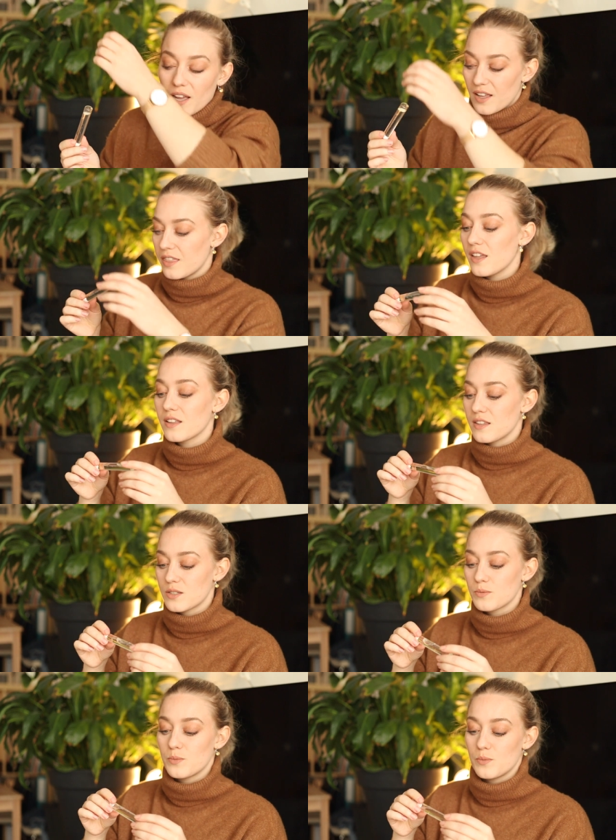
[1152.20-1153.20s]
I think
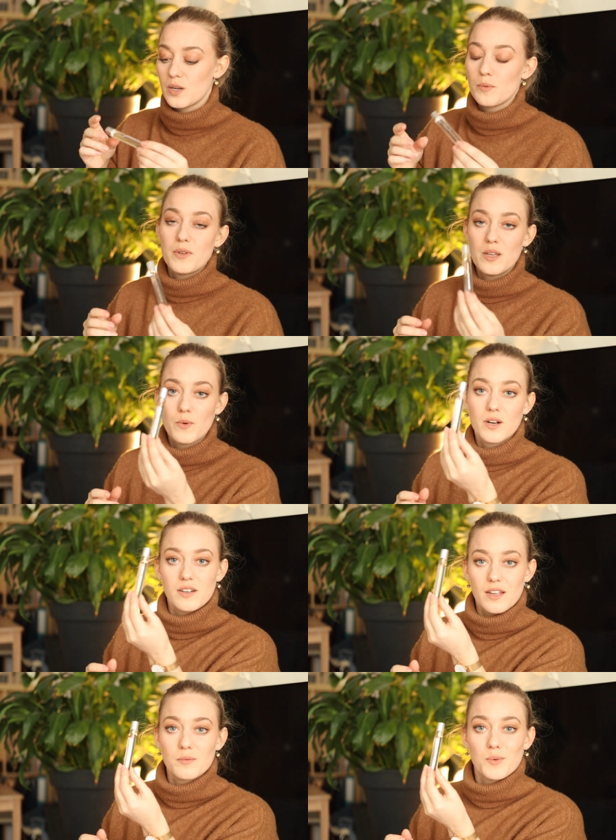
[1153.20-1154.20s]
this will be
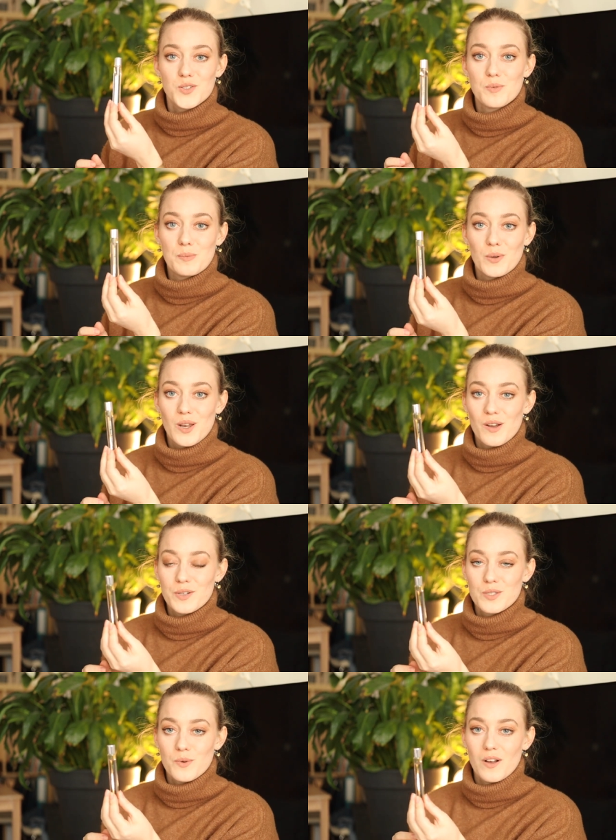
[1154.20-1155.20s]
one that most people
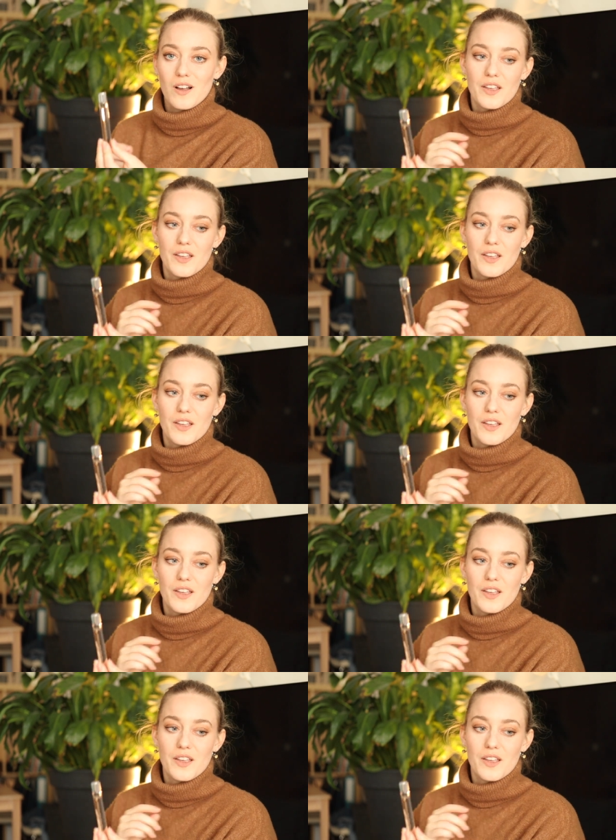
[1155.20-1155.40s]
love as well.